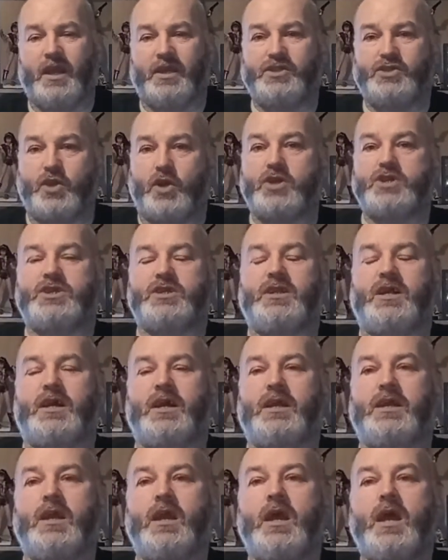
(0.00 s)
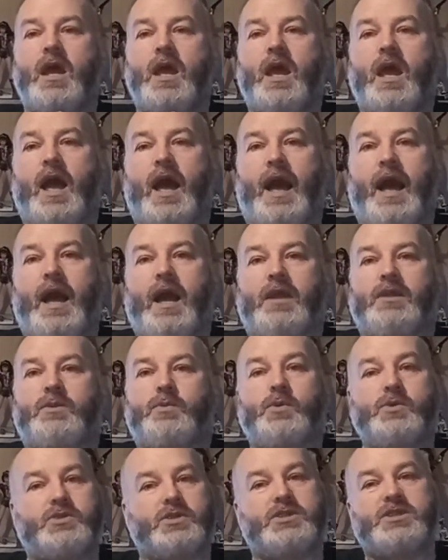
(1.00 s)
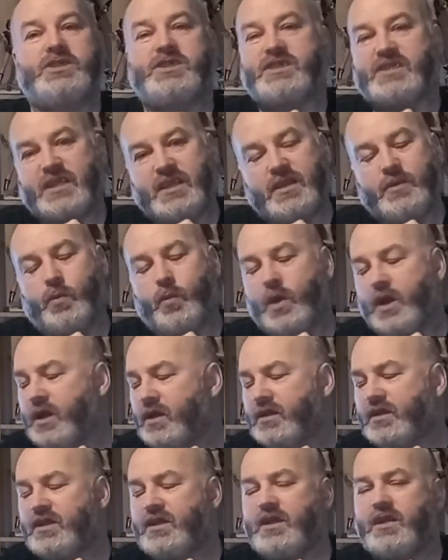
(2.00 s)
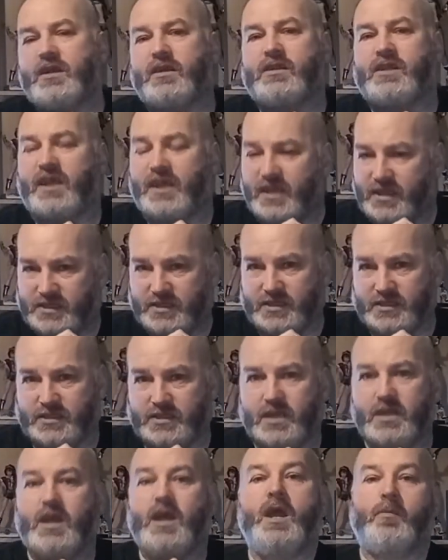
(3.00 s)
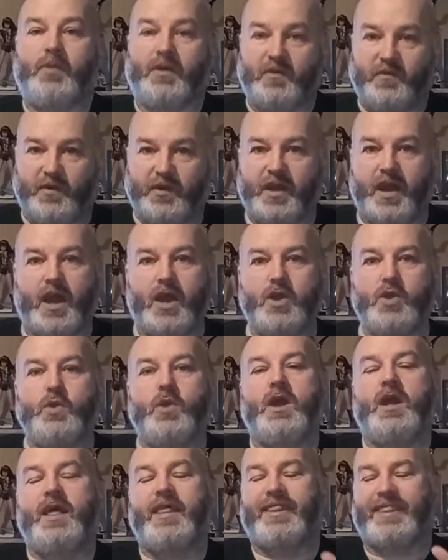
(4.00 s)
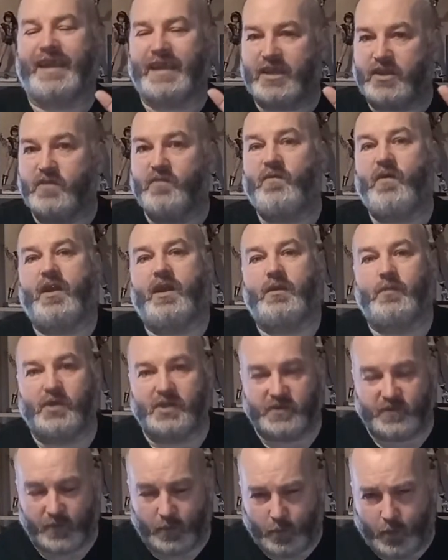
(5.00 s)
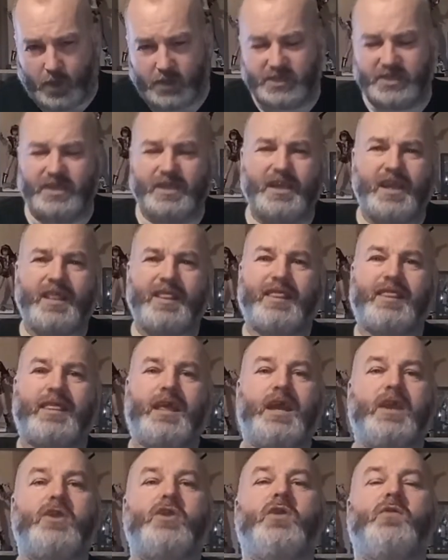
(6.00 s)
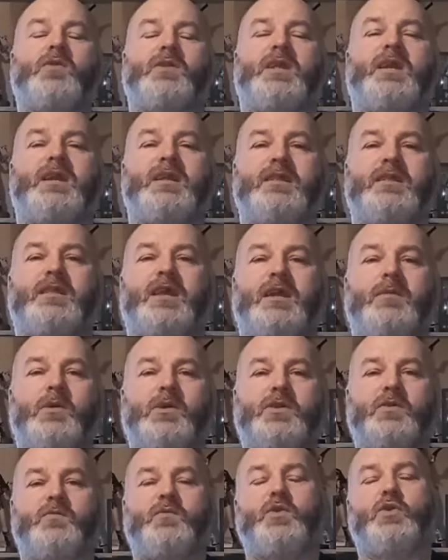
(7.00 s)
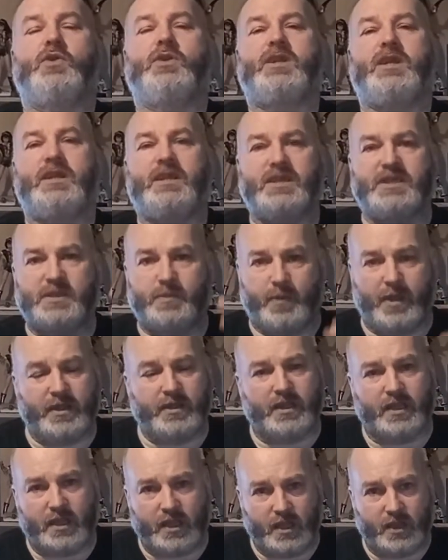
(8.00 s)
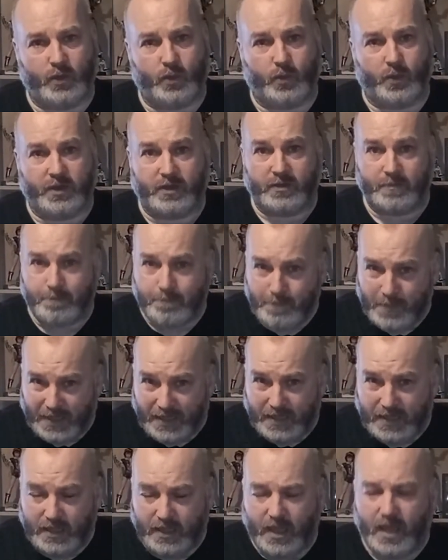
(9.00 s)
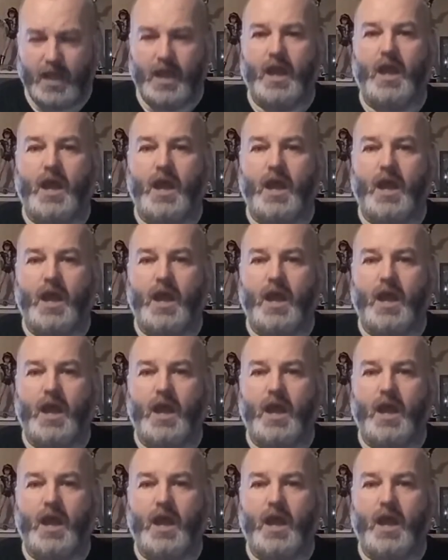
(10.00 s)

Josh and I, and we'll just see where the year takes us. But for now, thank you very much for watching. Thank you for taking the time out of your day to spend it here with me.